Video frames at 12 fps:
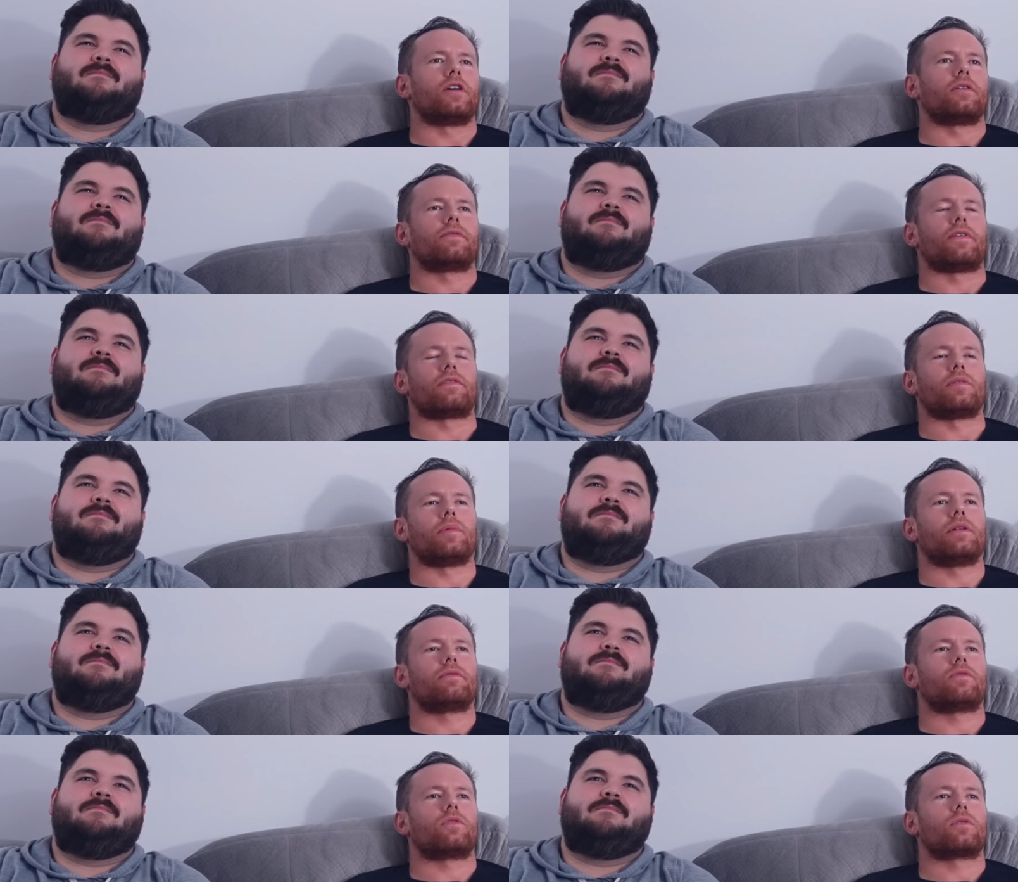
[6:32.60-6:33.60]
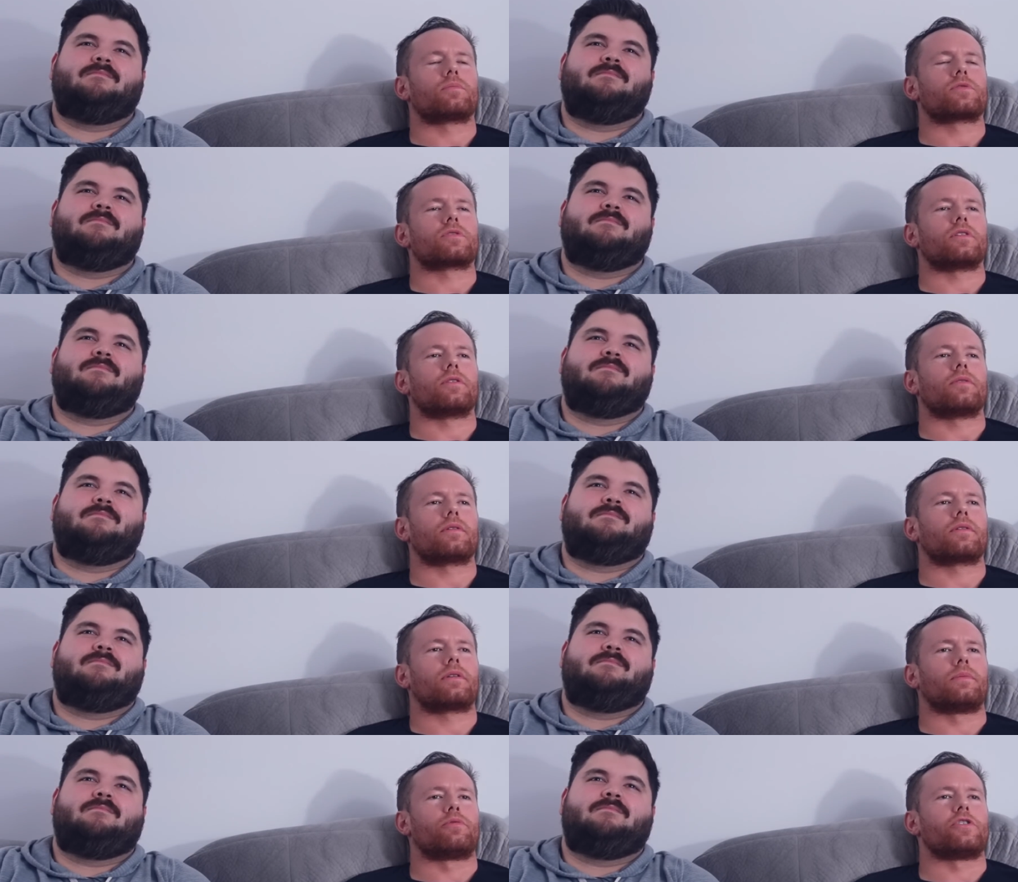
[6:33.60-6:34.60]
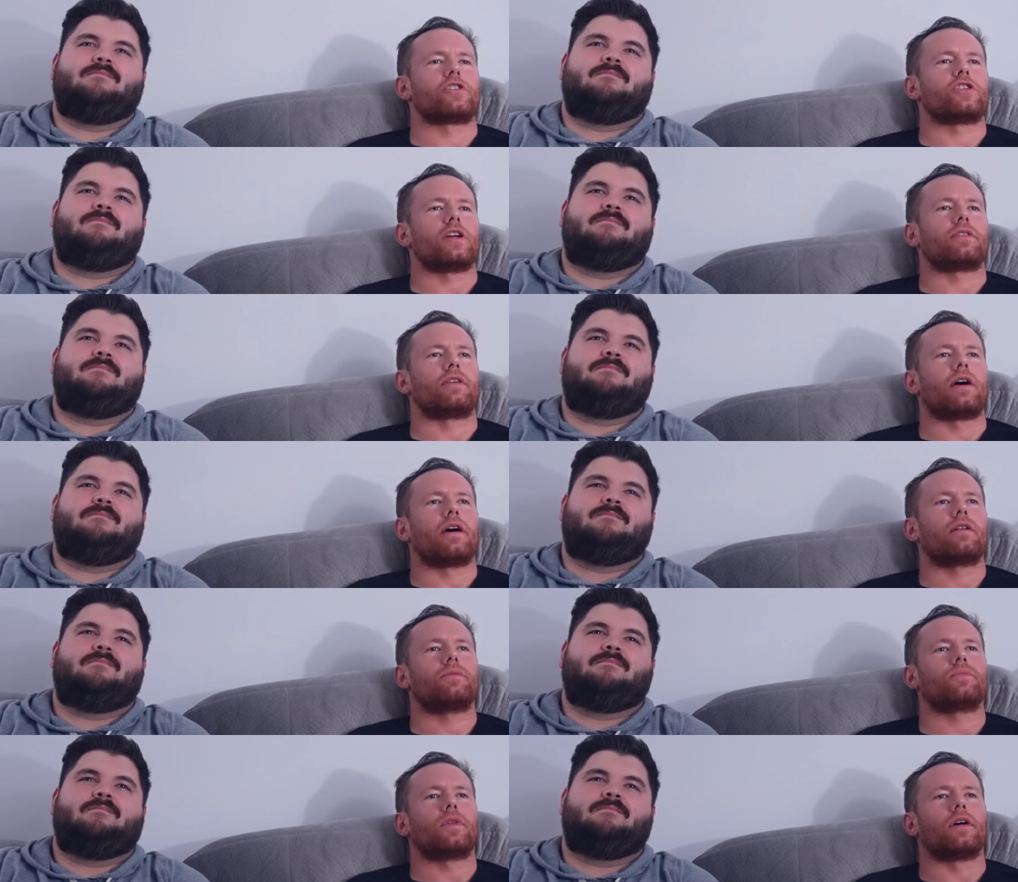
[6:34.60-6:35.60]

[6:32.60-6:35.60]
Speaker 1: you know, 50 minute form. So I can appreciate that.